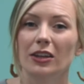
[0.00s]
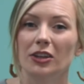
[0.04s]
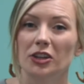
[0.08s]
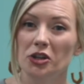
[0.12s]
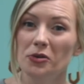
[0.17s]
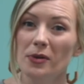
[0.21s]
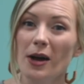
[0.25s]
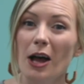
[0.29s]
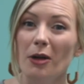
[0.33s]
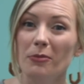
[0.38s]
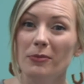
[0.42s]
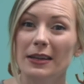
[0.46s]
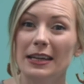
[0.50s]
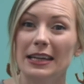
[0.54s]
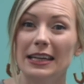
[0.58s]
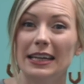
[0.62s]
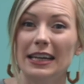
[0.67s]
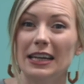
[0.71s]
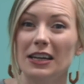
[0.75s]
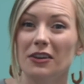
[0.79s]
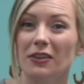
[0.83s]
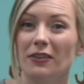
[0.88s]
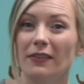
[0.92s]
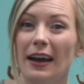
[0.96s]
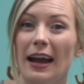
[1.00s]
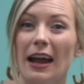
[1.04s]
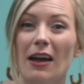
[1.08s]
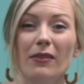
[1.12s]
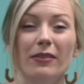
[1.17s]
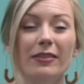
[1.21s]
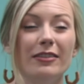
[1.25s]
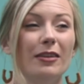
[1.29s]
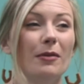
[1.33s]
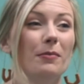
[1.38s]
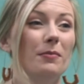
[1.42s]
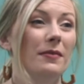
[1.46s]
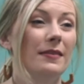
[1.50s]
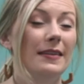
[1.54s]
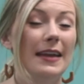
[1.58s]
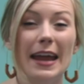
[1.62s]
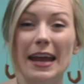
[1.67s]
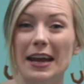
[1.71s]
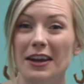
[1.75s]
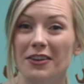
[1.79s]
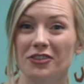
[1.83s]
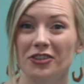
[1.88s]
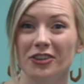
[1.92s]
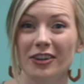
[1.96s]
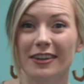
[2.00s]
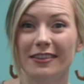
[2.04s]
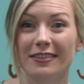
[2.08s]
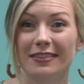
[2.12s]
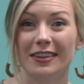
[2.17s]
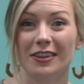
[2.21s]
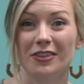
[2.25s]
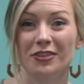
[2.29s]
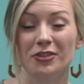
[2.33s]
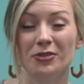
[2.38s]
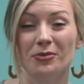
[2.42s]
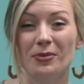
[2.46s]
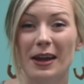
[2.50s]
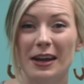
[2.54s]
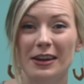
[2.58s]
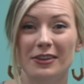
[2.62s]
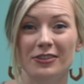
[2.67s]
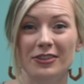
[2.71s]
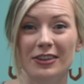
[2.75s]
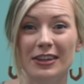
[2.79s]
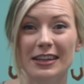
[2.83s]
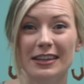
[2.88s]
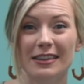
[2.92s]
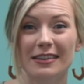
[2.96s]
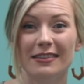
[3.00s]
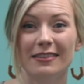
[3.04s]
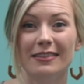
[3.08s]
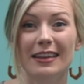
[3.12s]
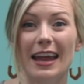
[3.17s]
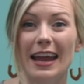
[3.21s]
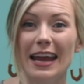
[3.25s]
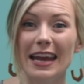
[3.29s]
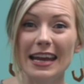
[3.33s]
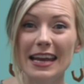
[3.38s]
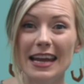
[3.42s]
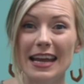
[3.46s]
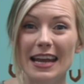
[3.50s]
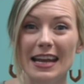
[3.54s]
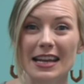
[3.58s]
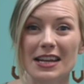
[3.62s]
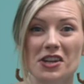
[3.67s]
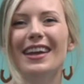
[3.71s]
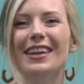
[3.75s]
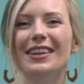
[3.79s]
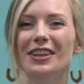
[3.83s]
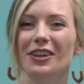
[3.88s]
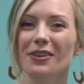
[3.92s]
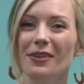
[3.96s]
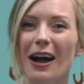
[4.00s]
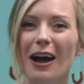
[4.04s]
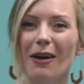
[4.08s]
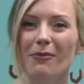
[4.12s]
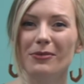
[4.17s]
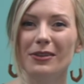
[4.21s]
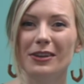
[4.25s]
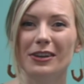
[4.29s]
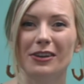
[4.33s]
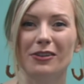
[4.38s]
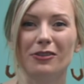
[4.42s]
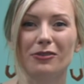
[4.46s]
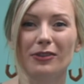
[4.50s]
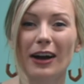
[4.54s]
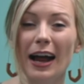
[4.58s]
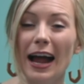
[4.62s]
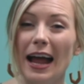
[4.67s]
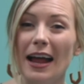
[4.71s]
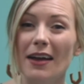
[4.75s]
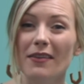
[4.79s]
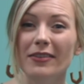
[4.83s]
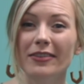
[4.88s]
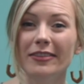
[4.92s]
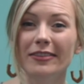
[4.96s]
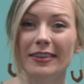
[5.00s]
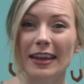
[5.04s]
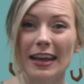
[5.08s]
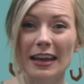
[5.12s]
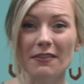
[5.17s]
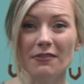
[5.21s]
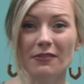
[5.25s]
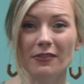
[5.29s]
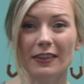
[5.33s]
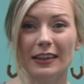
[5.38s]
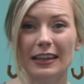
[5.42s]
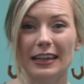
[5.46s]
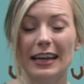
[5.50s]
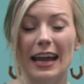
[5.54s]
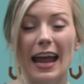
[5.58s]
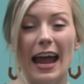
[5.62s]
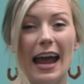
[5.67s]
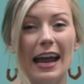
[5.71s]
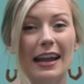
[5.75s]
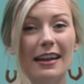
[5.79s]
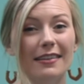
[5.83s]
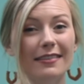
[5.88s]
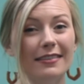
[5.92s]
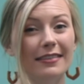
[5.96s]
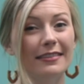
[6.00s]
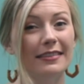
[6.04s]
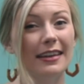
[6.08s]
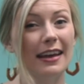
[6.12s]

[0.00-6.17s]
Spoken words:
You helped it get around some dangerous situations, and you helped it arrive safely at its